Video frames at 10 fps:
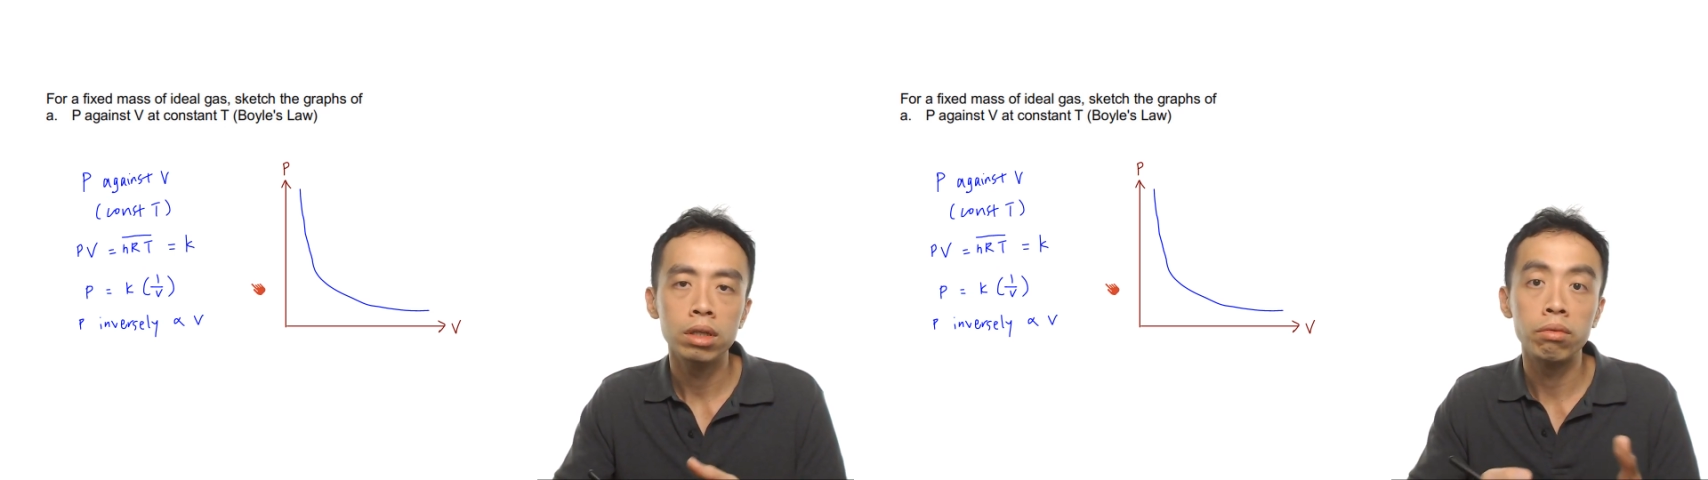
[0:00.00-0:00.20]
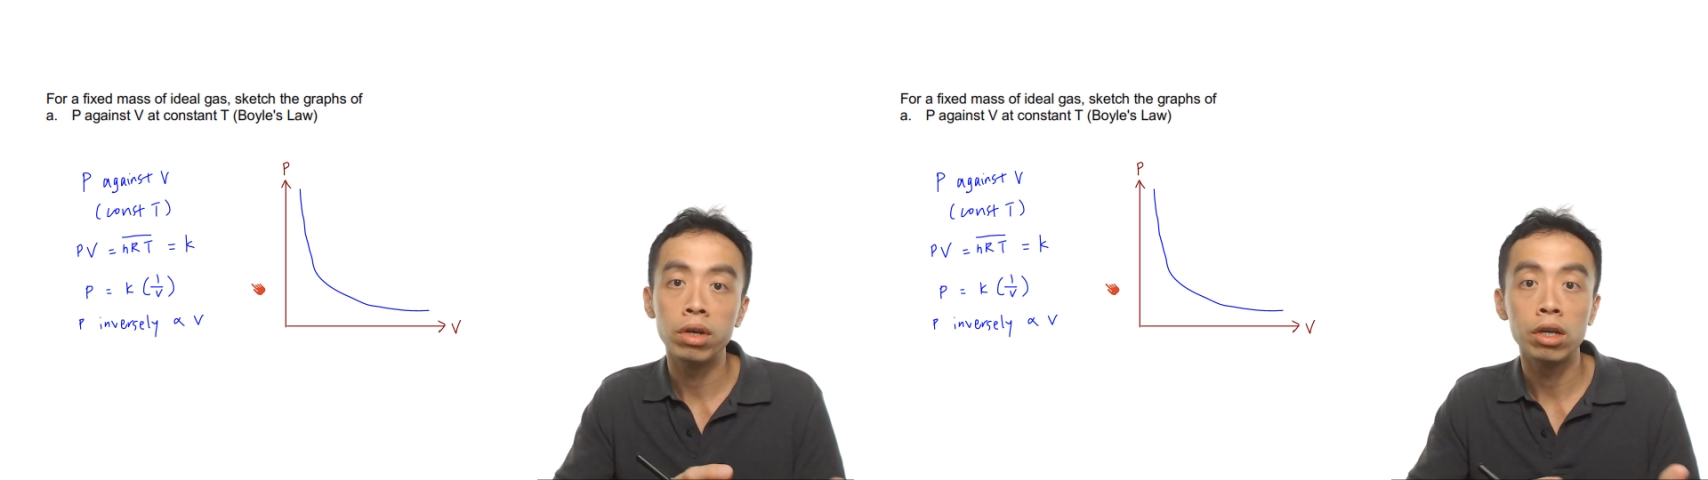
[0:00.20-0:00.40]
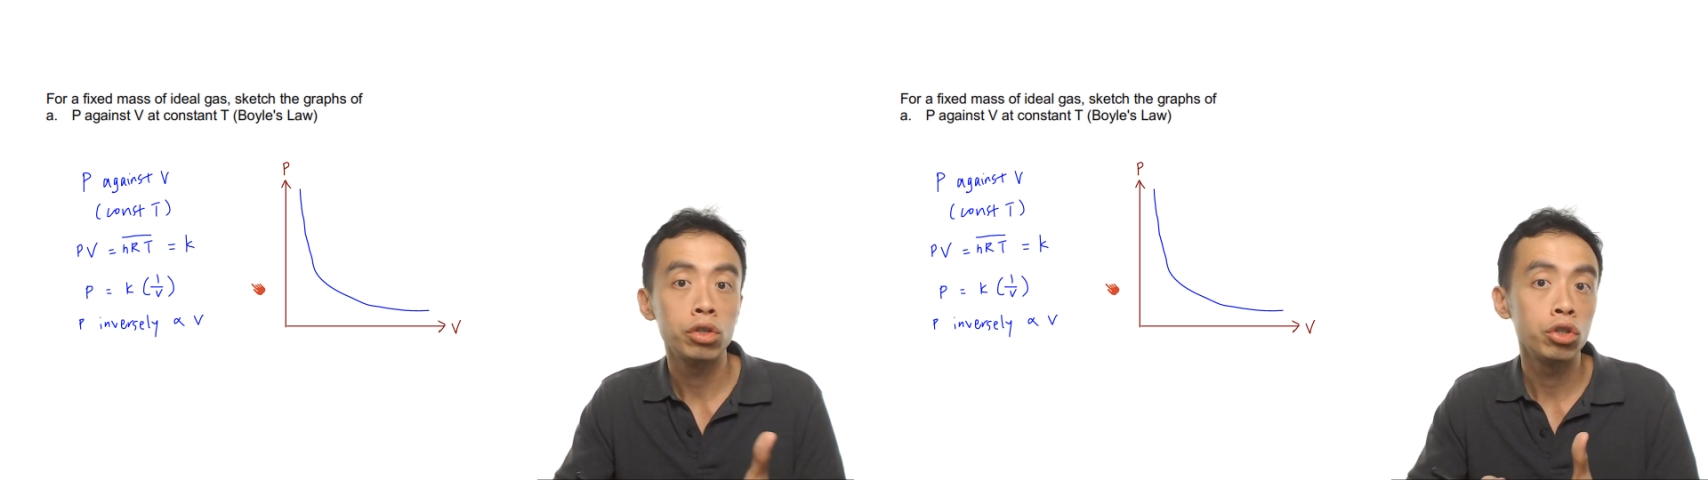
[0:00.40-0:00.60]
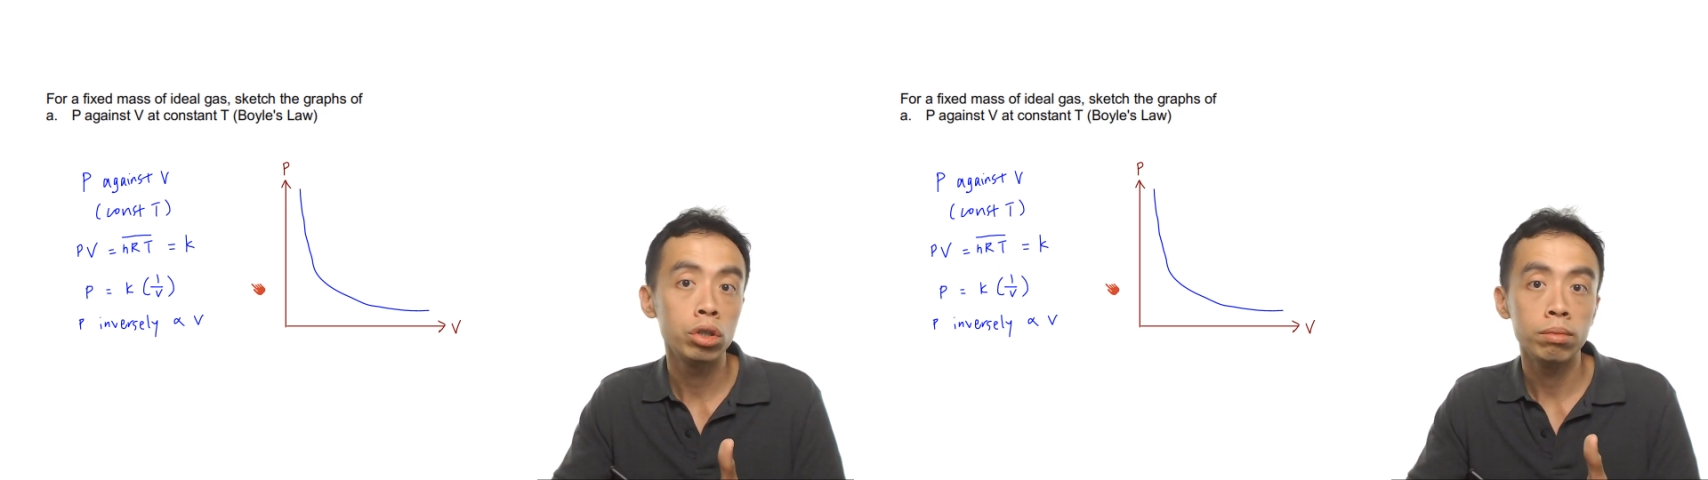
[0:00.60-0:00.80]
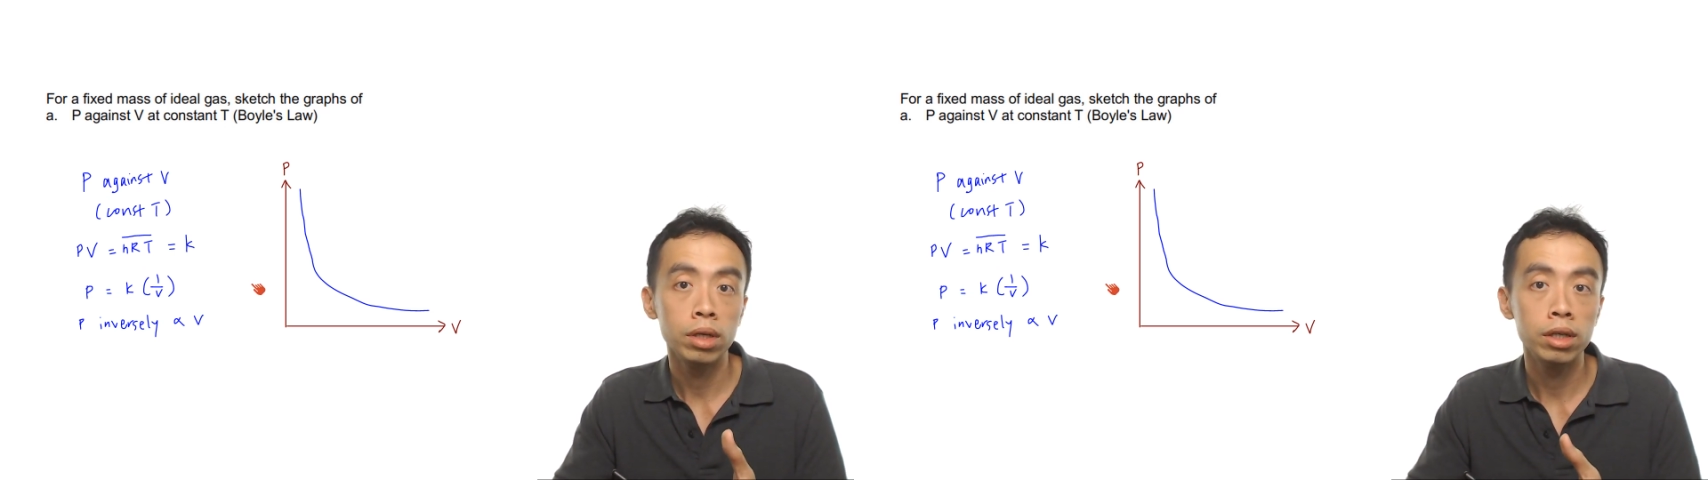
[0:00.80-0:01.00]
the
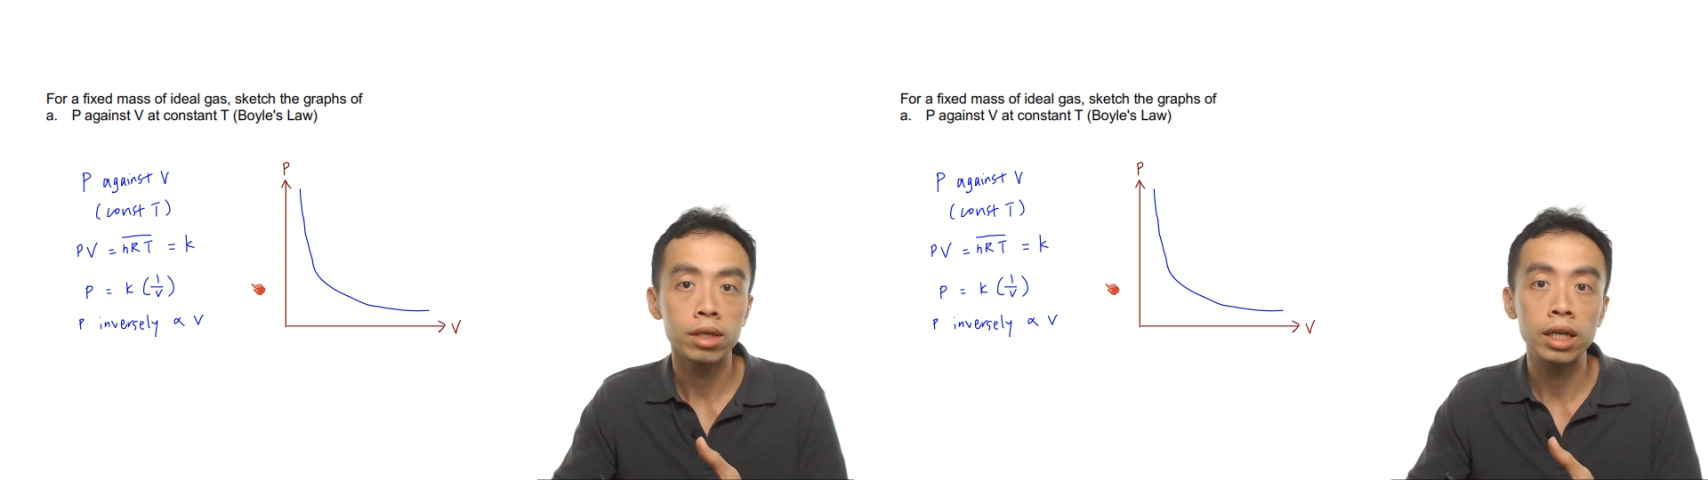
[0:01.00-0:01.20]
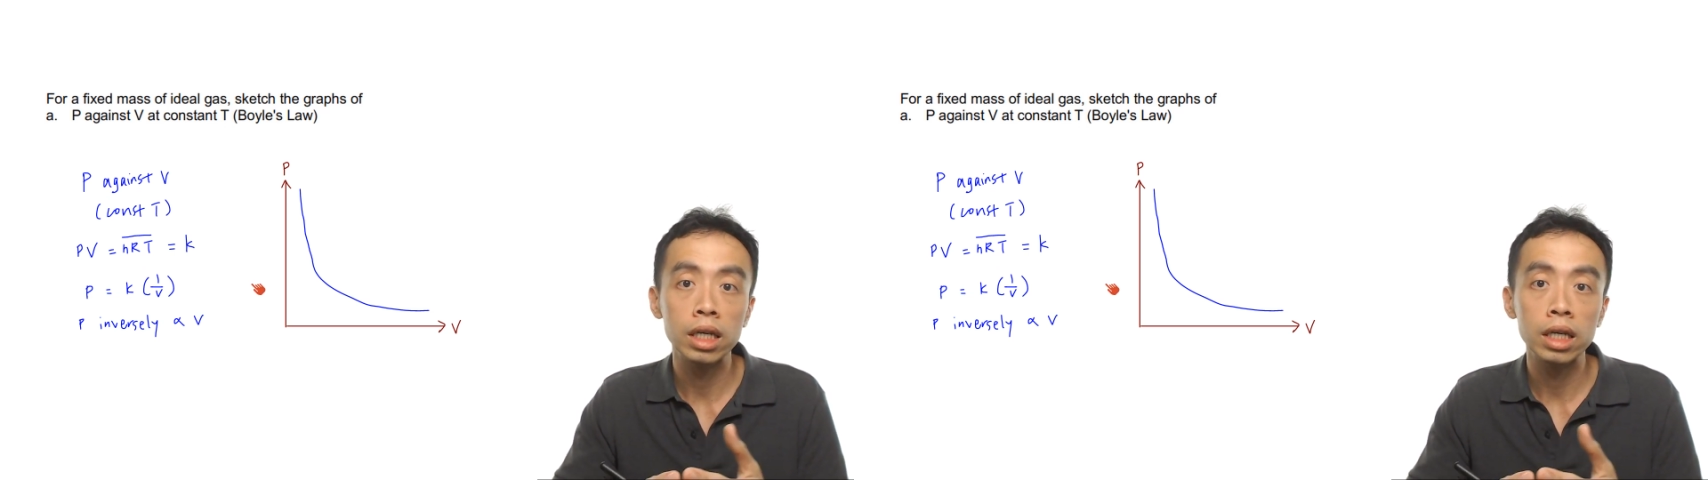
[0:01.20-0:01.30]
relationship is an